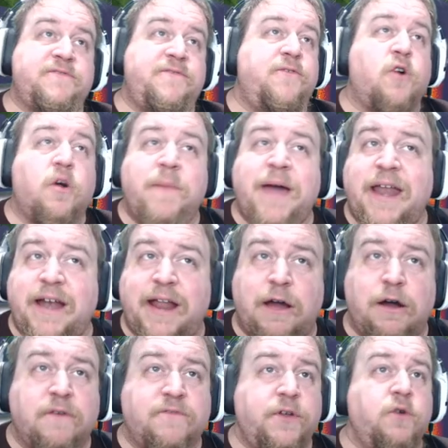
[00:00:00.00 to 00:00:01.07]
Format it
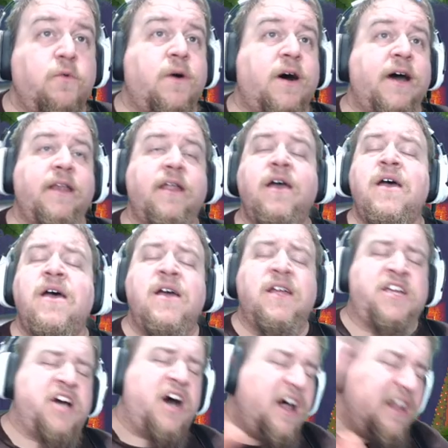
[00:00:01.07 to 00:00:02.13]
however you want.
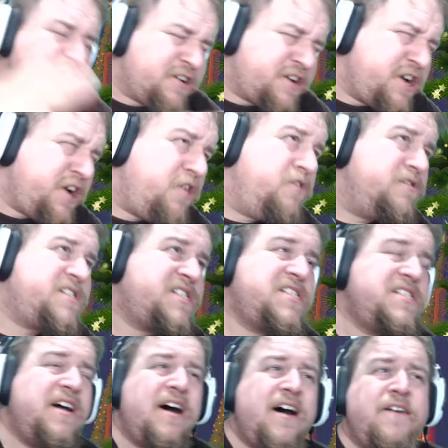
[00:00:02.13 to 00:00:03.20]
Color code
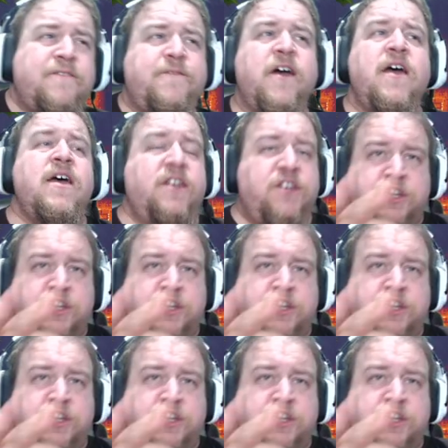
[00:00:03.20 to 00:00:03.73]
stuff.